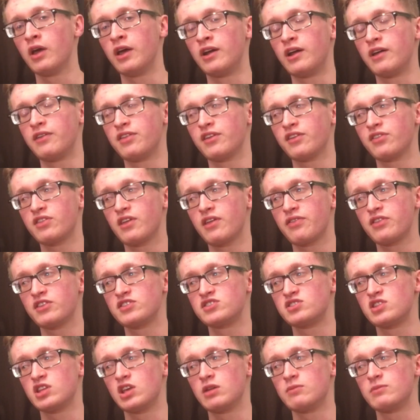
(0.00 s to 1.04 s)
And I think that this
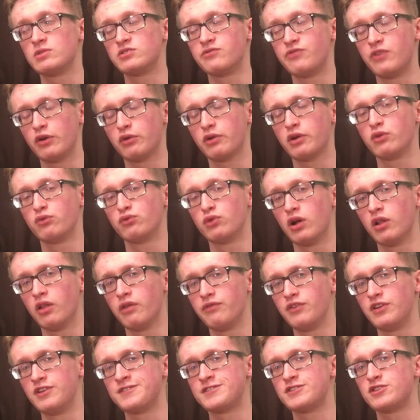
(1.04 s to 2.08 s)
theme is very
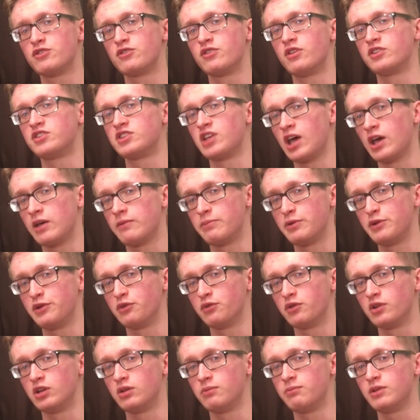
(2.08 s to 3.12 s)
relevant to the time
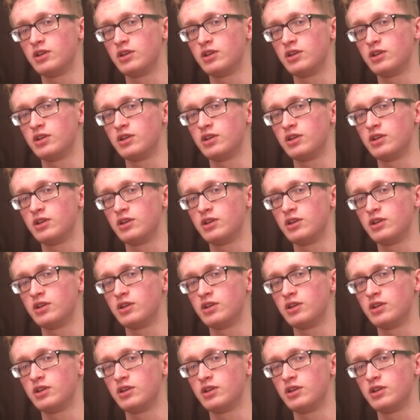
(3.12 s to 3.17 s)
period,